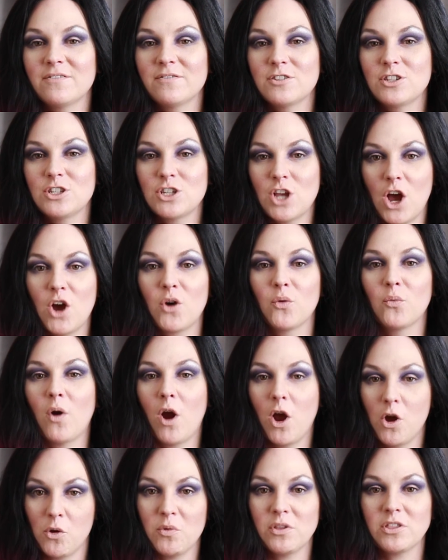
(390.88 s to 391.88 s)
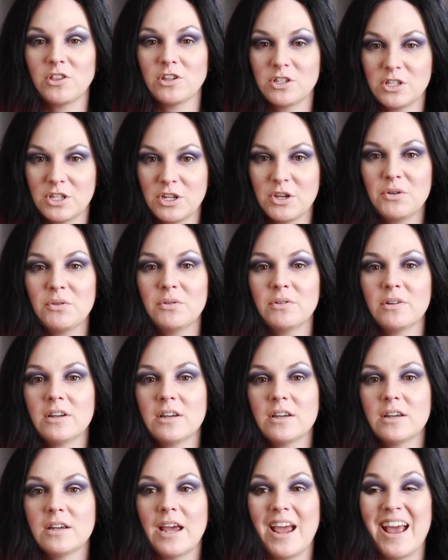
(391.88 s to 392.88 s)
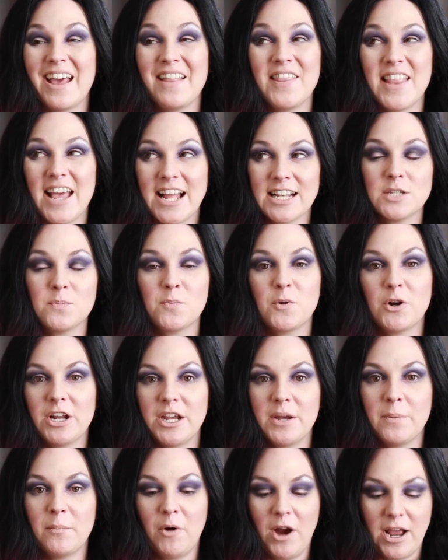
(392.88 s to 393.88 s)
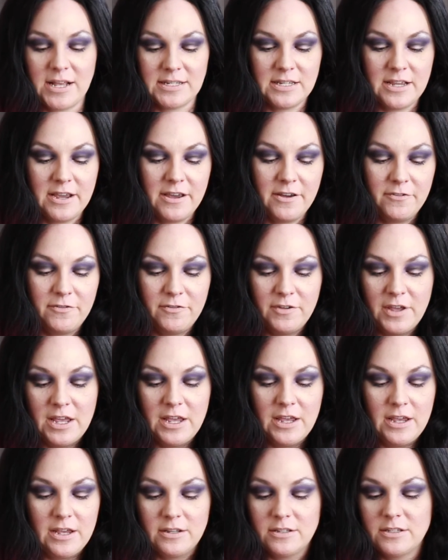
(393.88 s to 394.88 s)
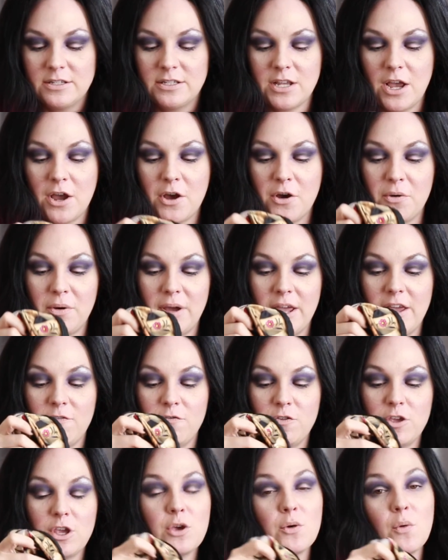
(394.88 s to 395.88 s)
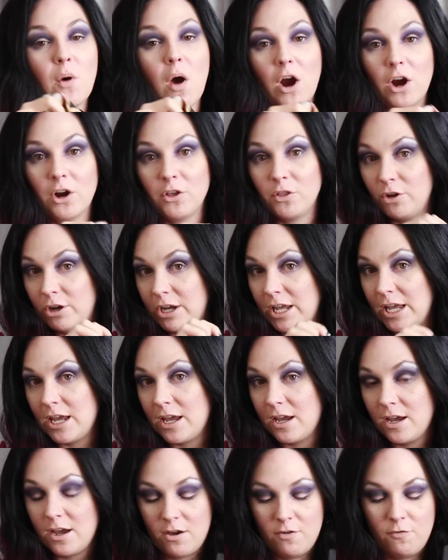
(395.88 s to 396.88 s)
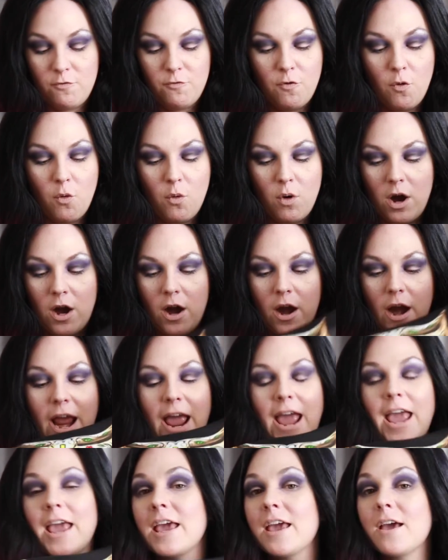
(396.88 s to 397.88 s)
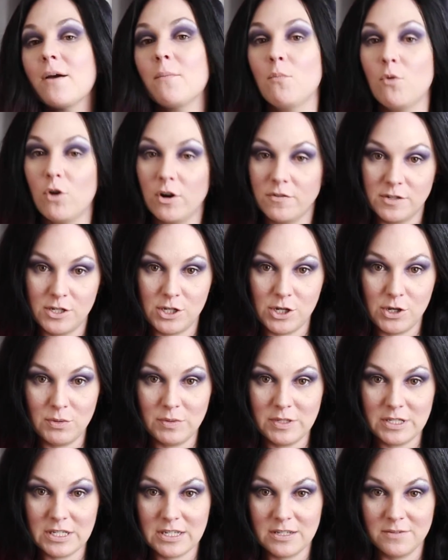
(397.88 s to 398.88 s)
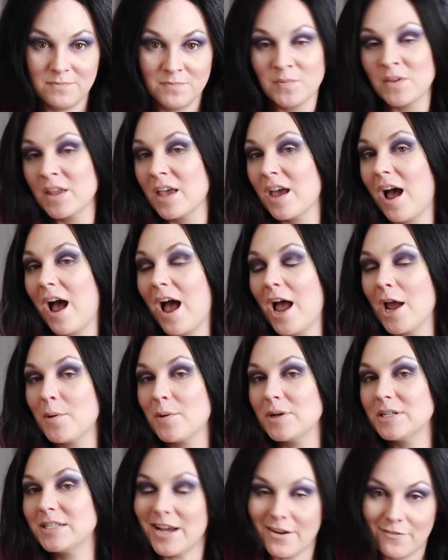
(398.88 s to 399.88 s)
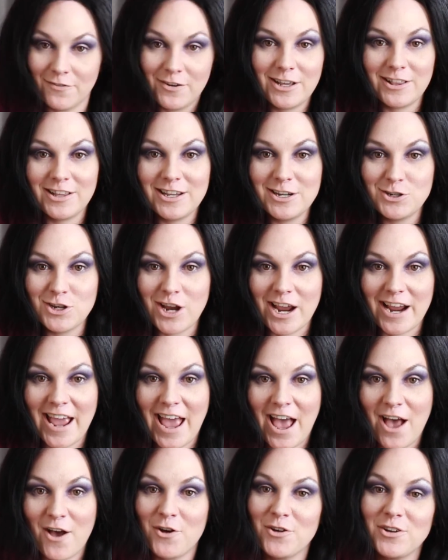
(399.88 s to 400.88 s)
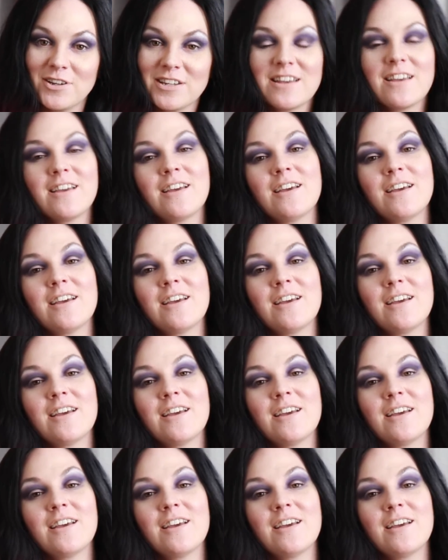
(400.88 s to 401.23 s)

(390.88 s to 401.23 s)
saw wrong with the suit, and that's pretty impressive. So if you are looking for a morph suit, I would definitely check out